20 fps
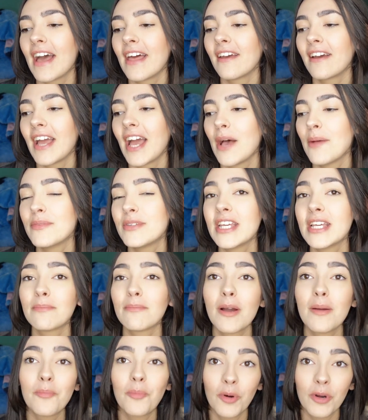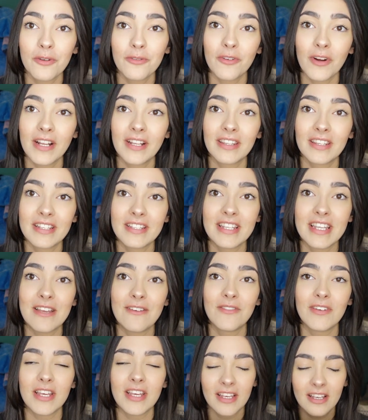and I am seeing my boyfriend this
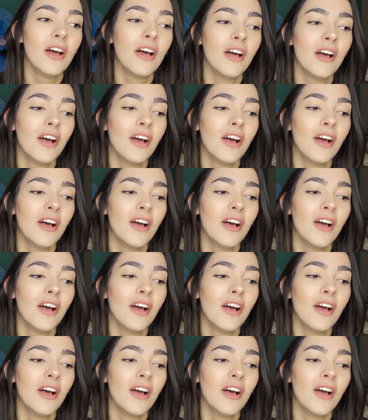evening.